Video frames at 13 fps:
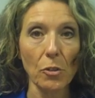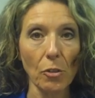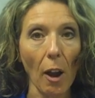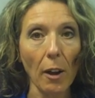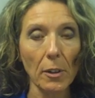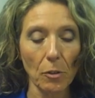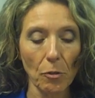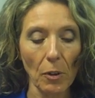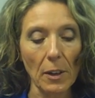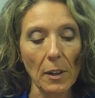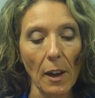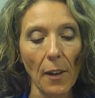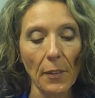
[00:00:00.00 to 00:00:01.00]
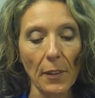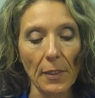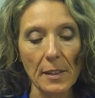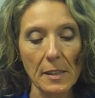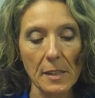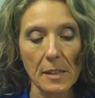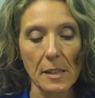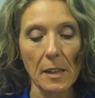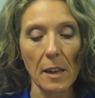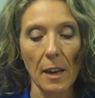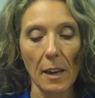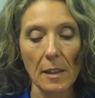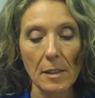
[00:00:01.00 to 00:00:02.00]
shocked to find out that this is the
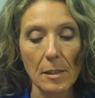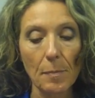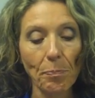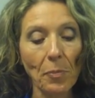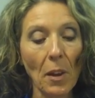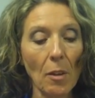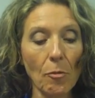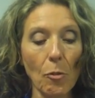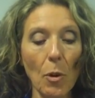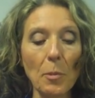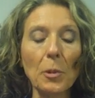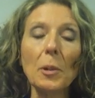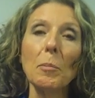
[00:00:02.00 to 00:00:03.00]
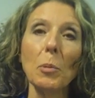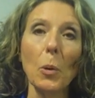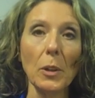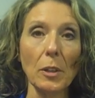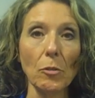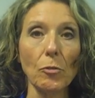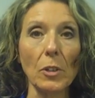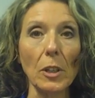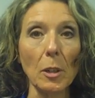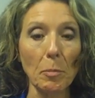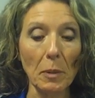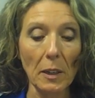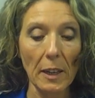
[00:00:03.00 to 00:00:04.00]
case. Former employee
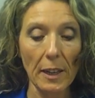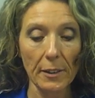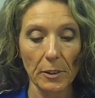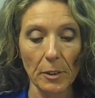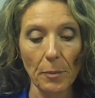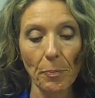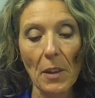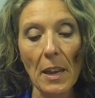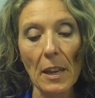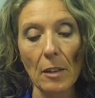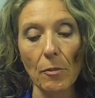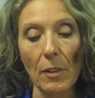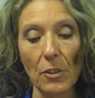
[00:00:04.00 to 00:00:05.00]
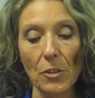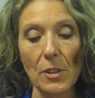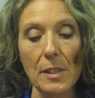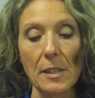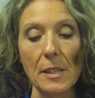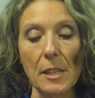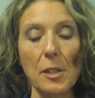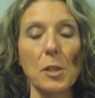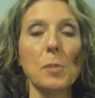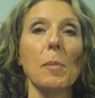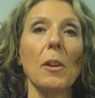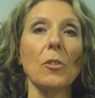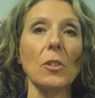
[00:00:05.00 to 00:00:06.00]
Philip Lederer, infectious disease
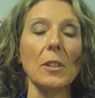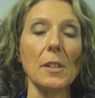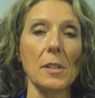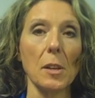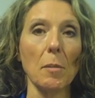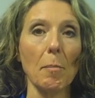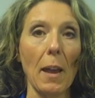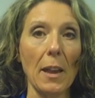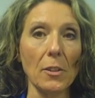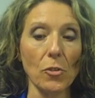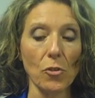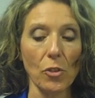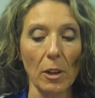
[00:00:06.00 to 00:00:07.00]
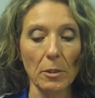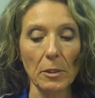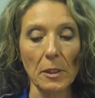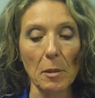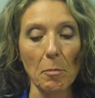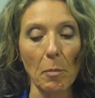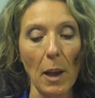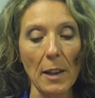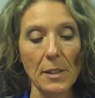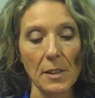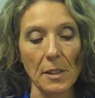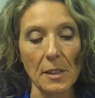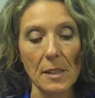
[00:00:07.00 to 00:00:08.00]
specialist at Mass General in
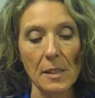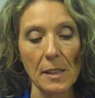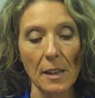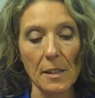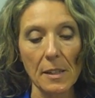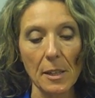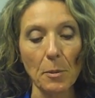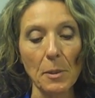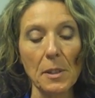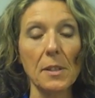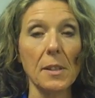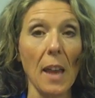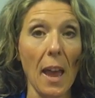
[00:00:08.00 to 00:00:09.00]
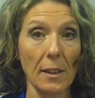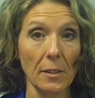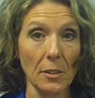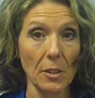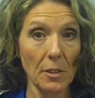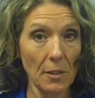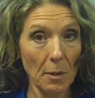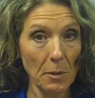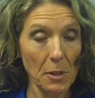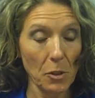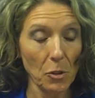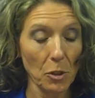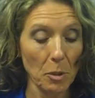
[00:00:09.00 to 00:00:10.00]
Boston, says he was saddened, that was
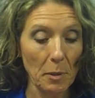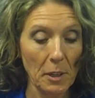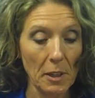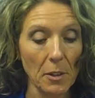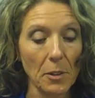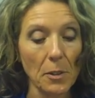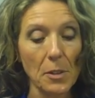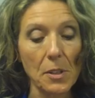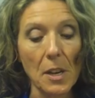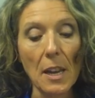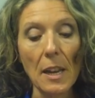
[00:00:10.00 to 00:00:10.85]
the term he used,